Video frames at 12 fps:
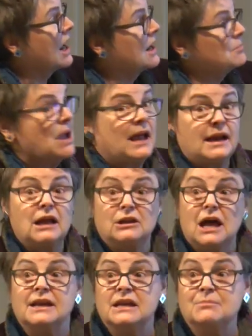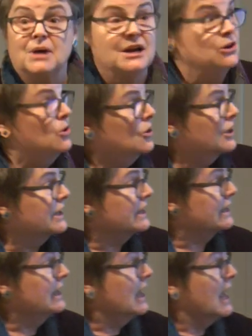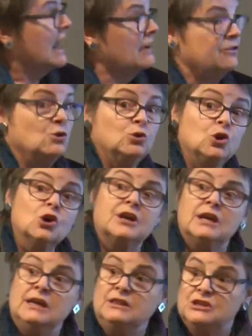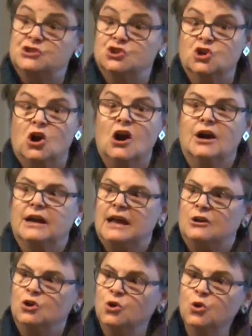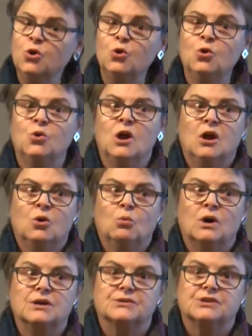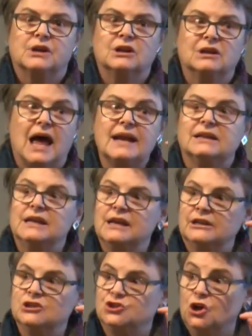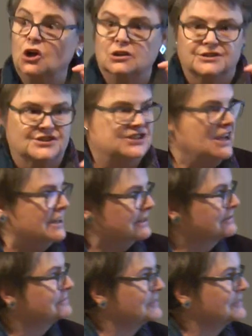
um, and a lucky minority. If you look at, in this chart at who was likely an adult son,